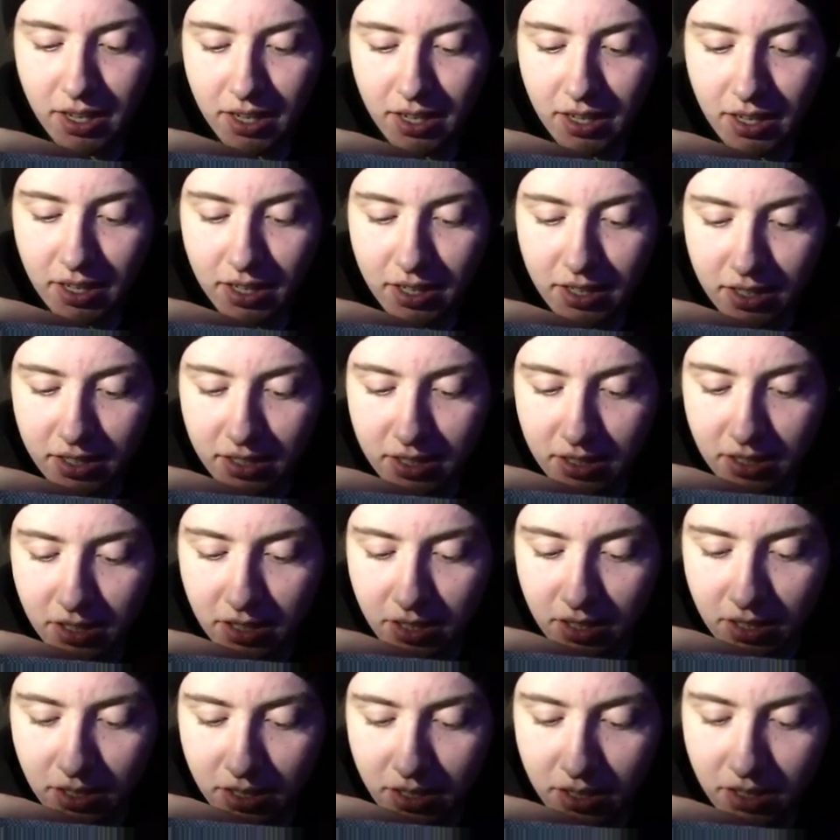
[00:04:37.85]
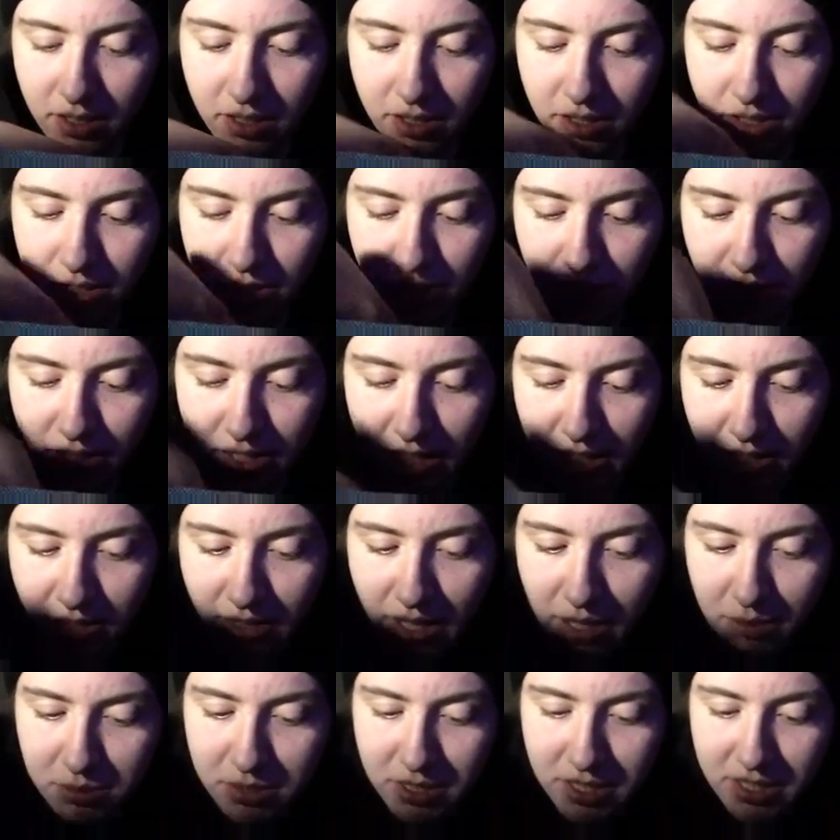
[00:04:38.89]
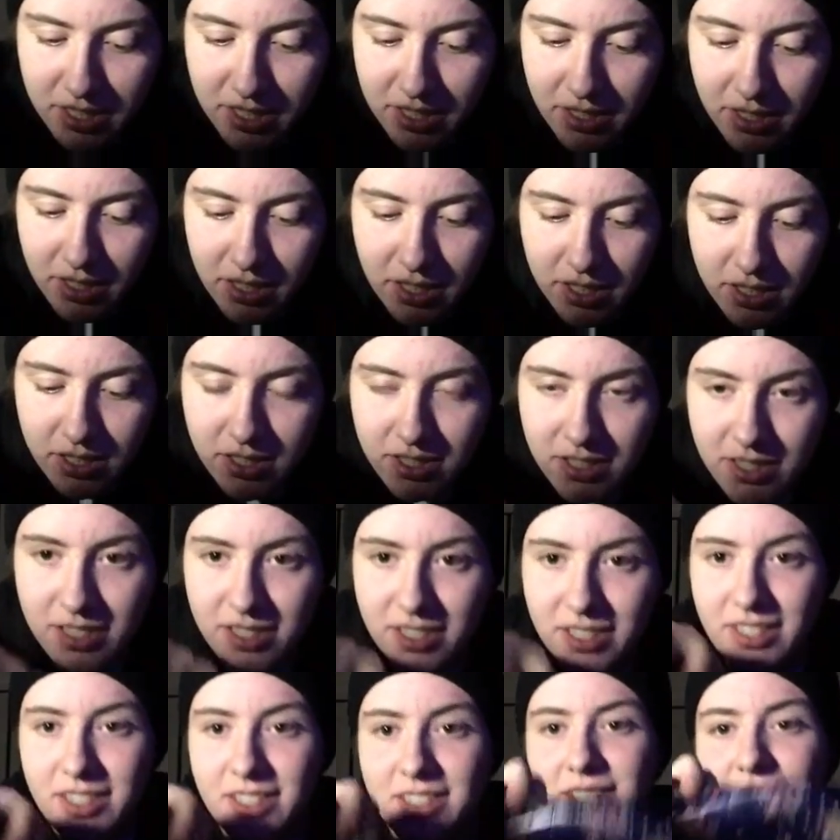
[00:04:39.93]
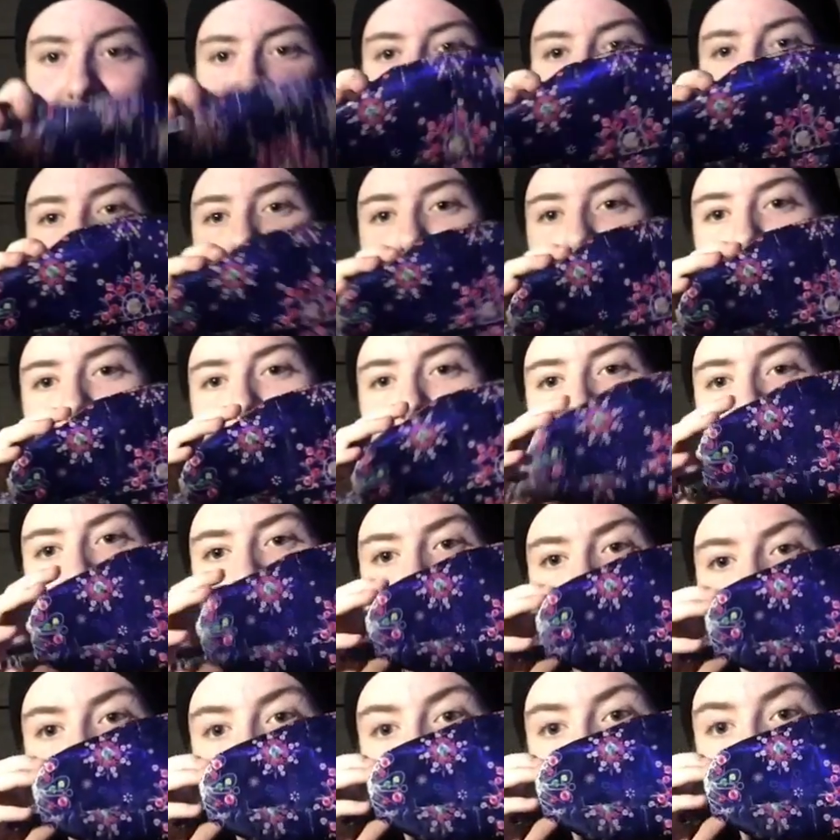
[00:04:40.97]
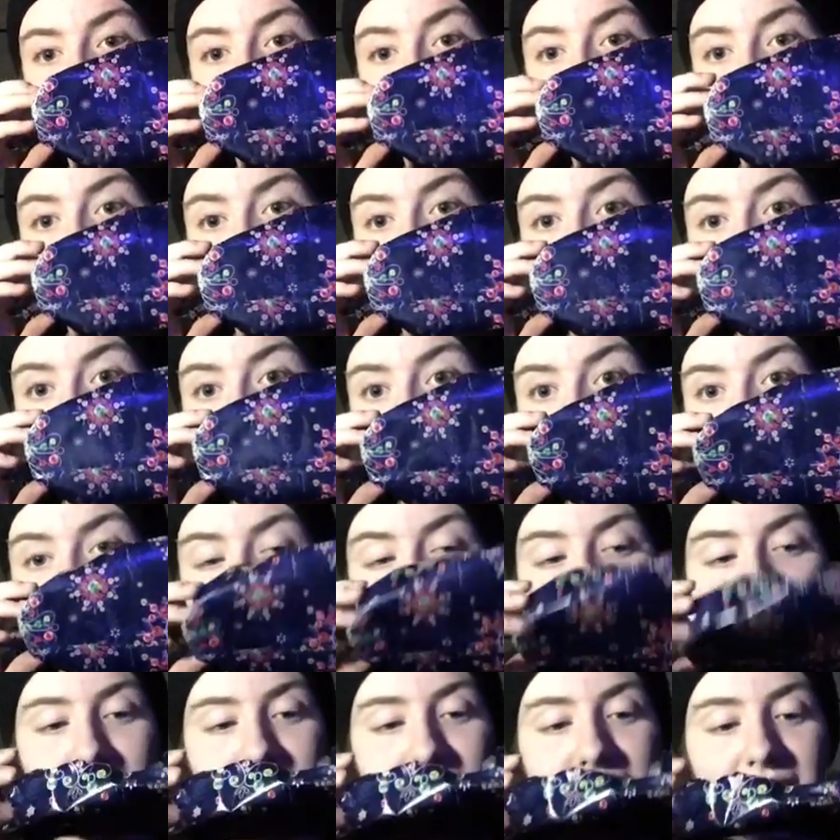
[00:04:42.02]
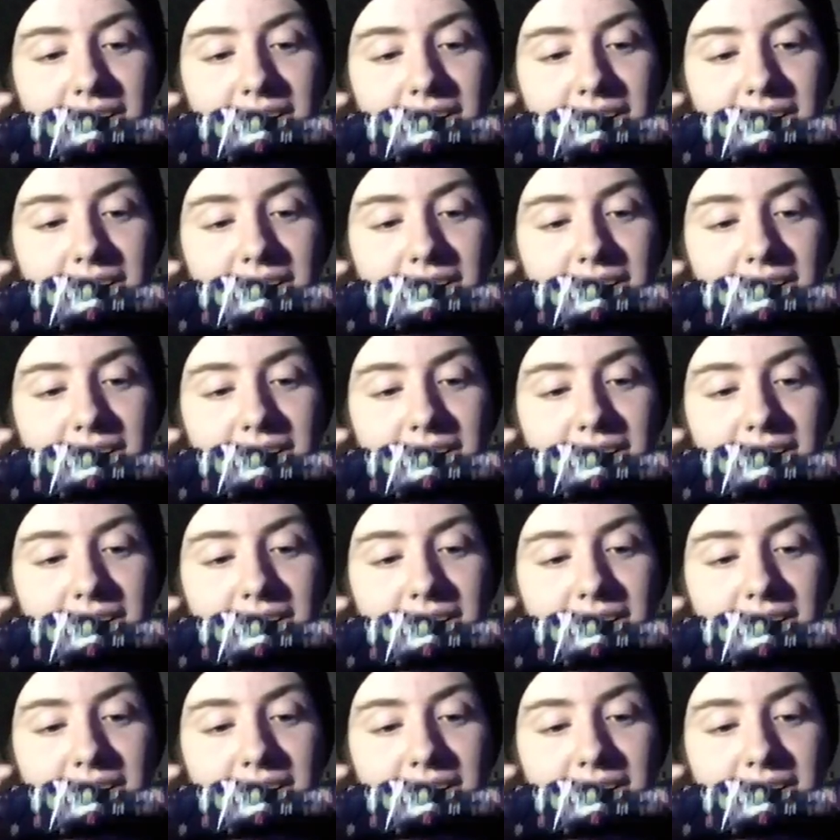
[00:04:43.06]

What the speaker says: and Shantae wrapped it in this, which is blue paper.